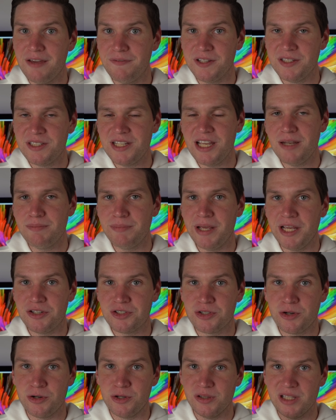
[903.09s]
If it did, make
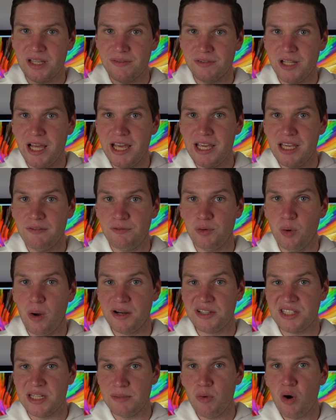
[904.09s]
sure you leave a like. If you
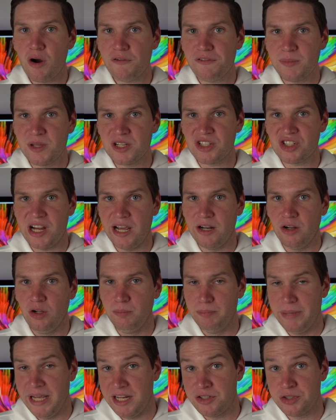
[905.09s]
want to see more from this
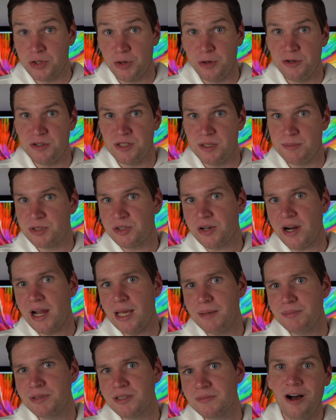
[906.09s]
channel, make sure you're
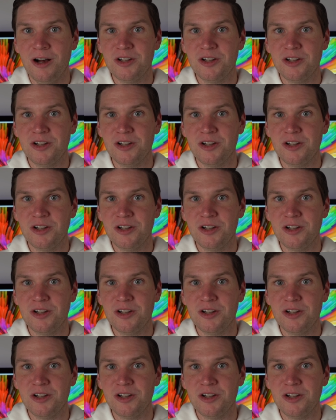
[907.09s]
subscribed.